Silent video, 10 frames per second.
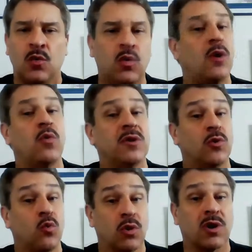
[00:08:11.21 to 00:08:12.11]
What would
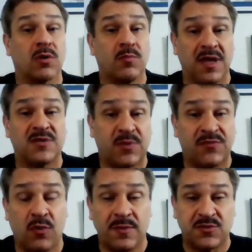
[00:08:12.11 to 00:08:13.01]
the workplace
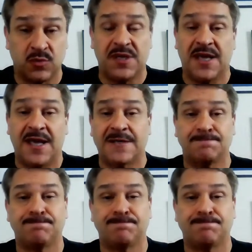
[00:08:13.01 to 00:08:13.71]
performance would be like?